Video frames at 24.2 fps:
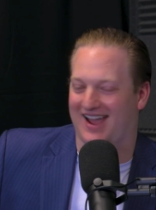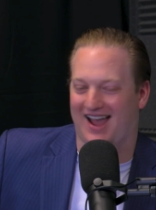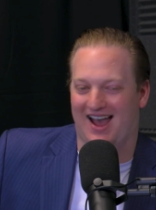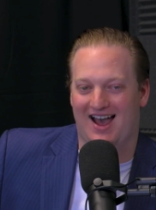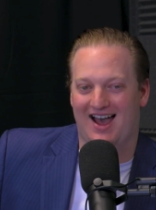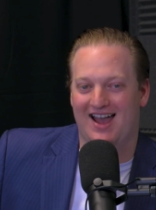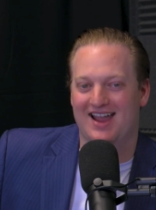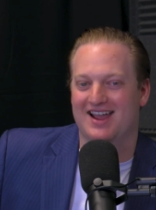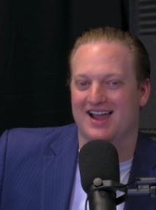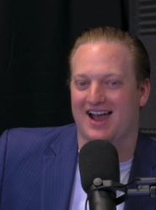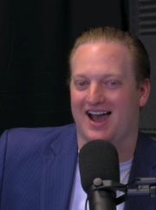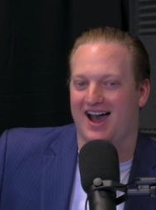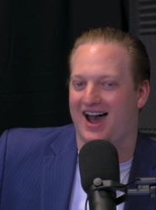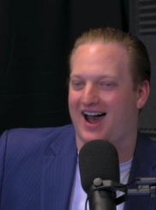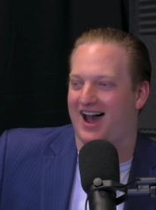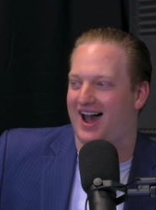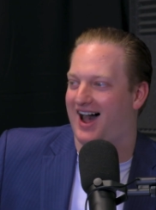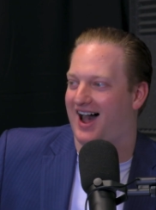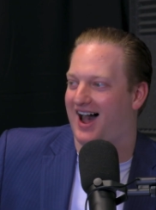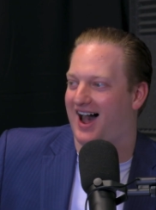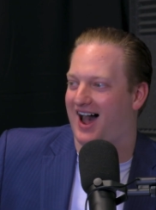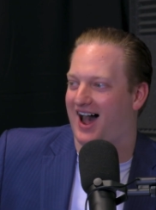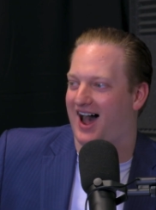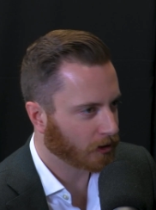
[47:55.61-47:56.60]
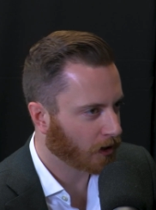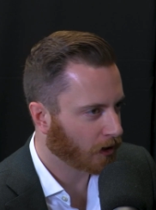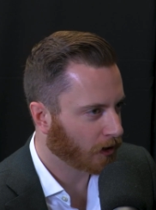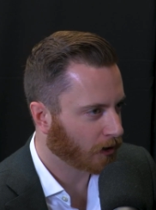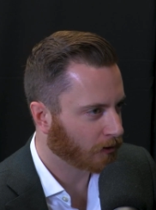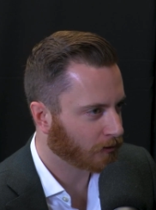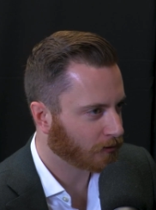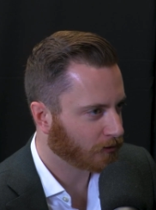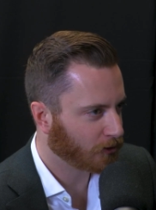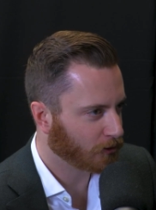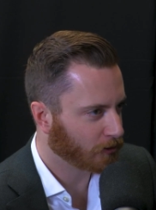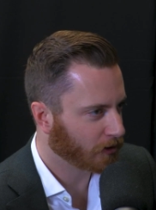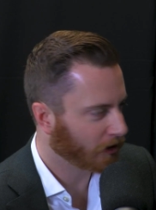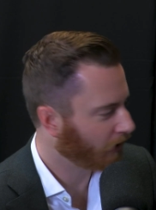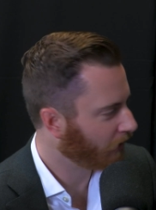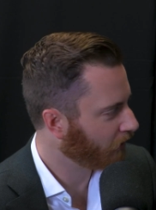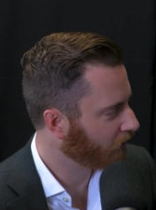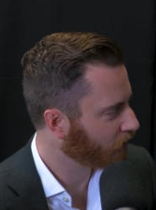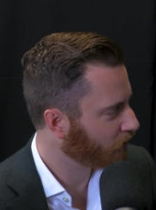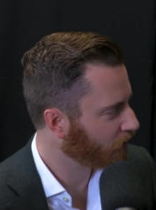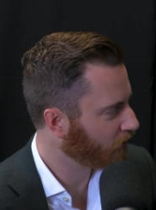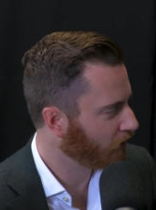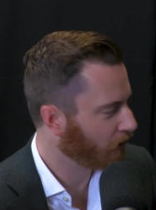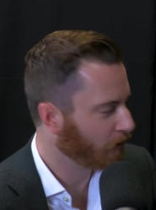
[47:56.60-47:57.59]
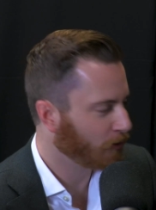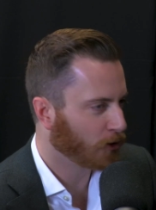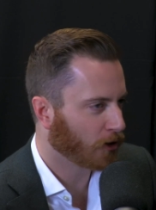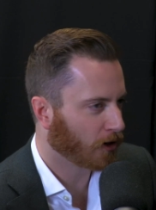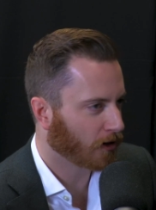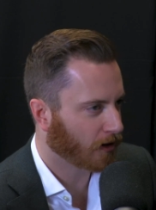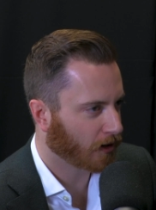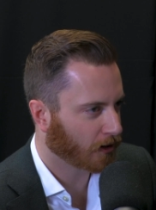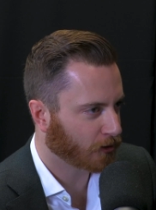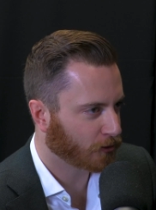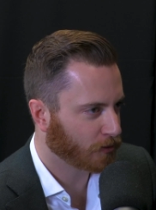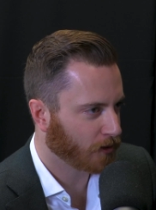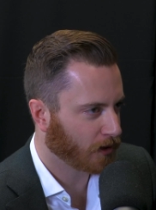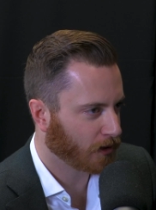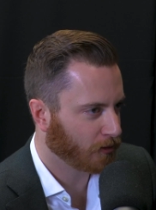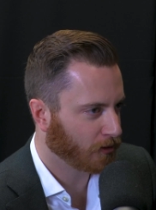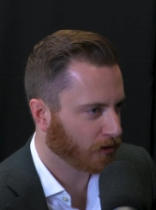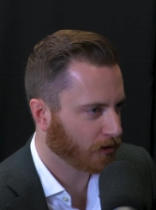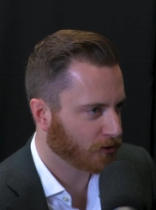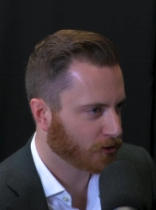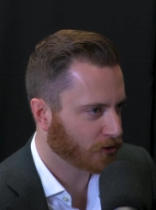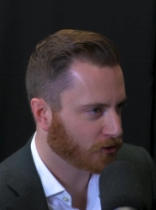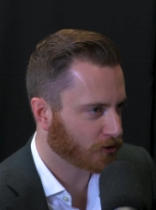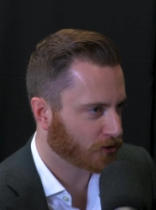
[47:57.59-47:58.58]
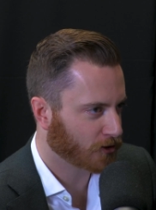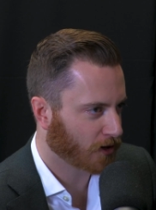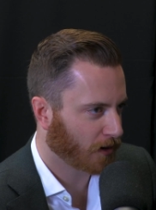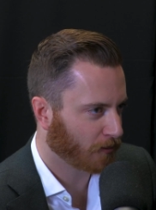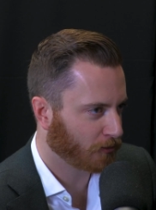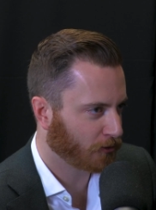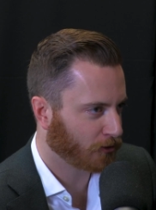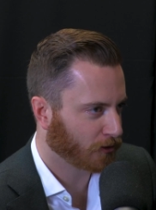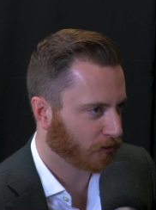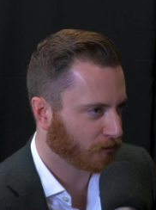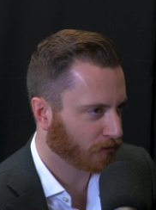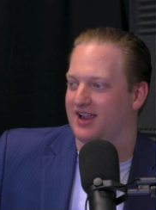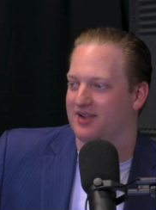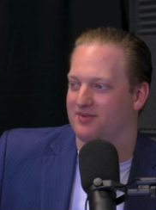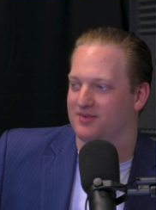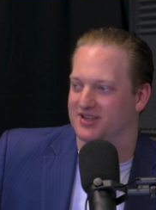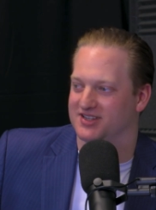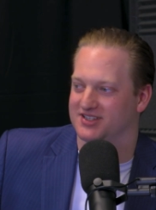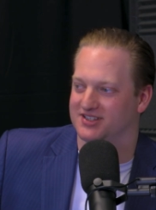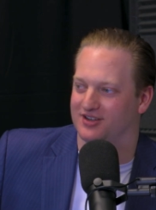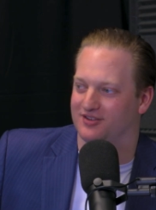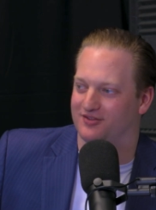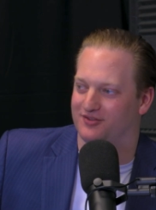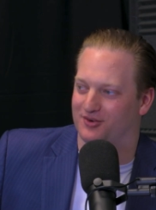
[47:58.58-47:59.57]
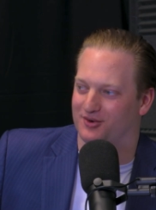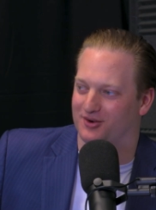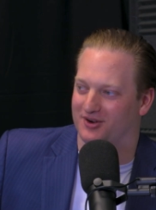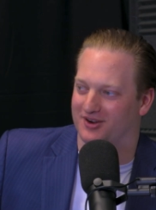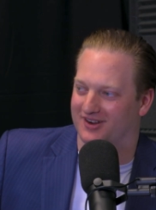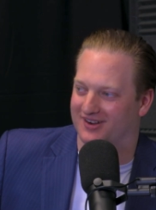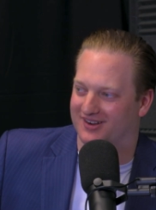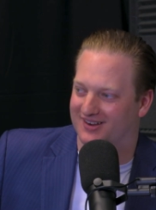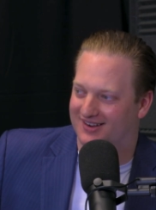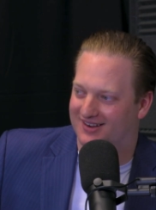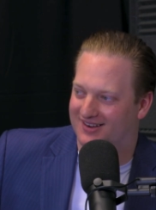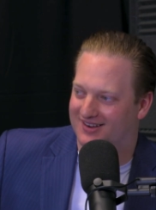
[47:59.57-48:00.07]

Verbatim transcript: Subaru STI, to be honest. WRX maybe just drops some. I even hate myself for it.